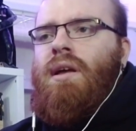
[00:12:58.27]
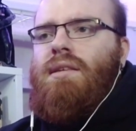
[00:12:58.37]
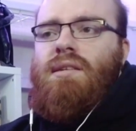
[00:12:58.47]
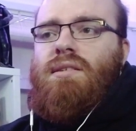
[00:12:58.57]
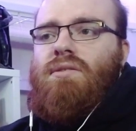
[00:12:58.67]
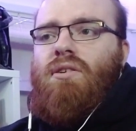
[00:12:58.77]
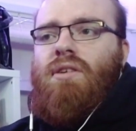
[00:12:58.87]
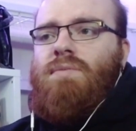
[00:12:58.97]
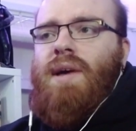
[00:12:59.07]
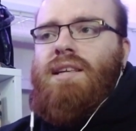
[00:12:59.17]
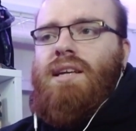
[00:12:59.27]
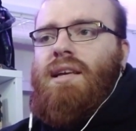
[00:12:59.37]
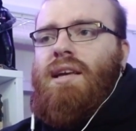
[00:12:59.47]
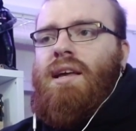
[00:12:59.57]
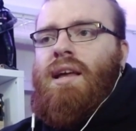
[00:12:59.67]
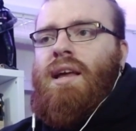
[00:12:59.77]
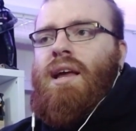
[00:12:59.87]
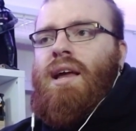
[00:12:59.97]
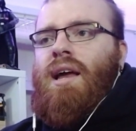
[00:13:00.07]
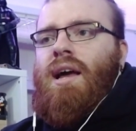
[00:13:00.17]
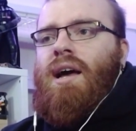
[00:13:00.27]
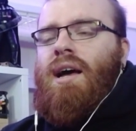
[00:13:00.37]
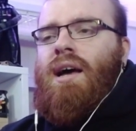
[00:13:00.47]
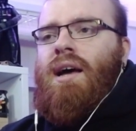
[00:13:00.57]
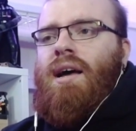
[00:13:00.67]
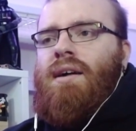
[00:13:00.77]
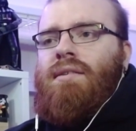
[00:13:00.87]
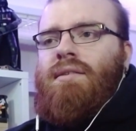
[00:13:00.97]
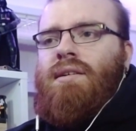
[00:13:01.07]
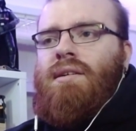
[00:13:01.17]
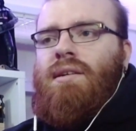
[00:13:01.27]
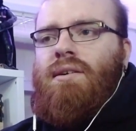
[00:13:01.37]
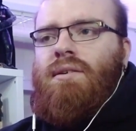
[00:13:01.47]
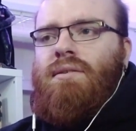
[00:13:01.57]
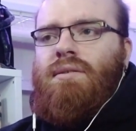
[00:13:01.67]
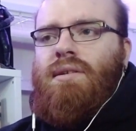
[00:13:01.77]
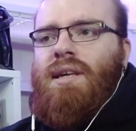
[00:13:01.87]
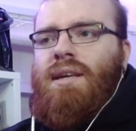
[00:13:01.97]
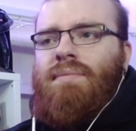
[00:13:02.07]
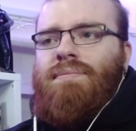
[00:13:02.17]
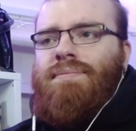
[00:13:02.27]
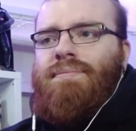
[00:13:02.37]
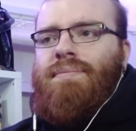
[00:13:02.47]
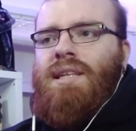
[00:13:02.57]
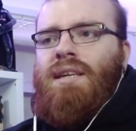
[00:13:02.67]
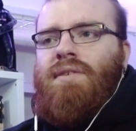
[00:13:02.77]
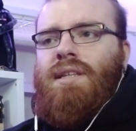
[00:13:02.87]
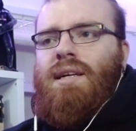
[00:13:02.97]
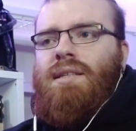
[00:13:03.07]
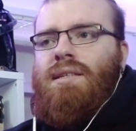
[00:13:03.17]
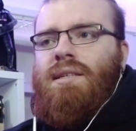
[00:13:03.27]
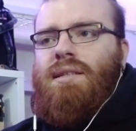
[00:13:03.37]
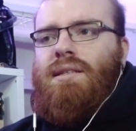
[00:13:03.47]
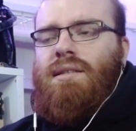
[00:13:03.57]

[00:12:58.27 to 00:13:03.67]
Yes, this song is basically, uh, you know, him believing that